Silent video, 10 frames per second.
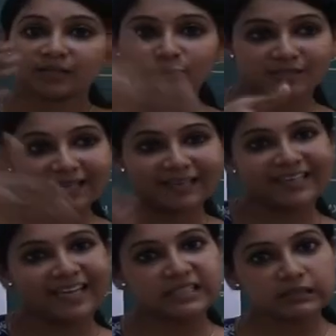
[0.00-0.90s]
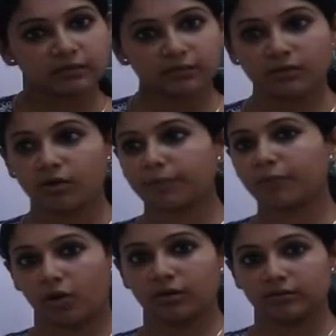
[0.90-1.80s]
You segregate your
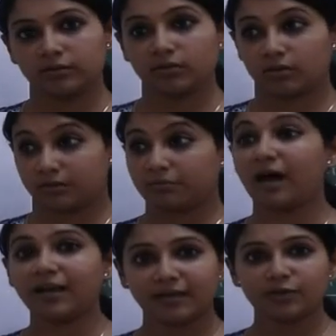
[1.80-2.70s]
market into